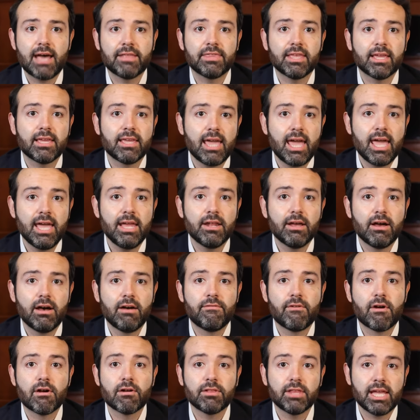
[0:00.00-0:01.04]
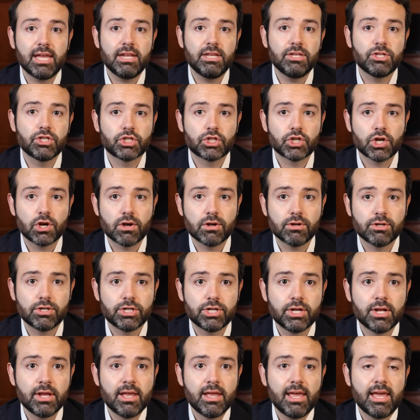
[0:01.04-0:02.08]
at the gate of Our Lady's
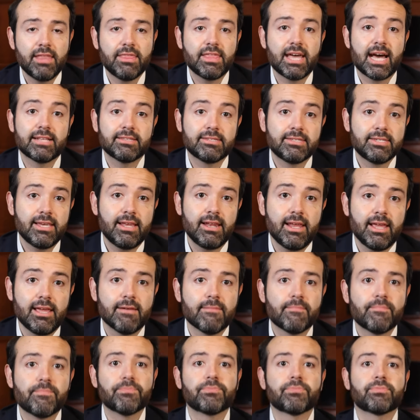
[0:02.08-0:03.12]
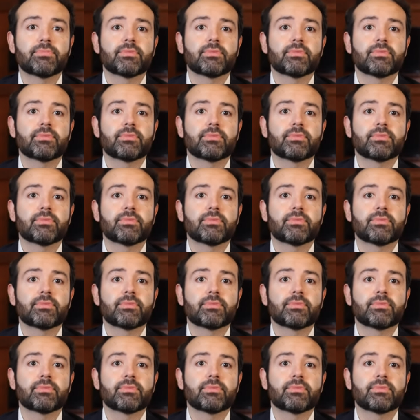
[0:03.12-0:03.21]
Church in that city.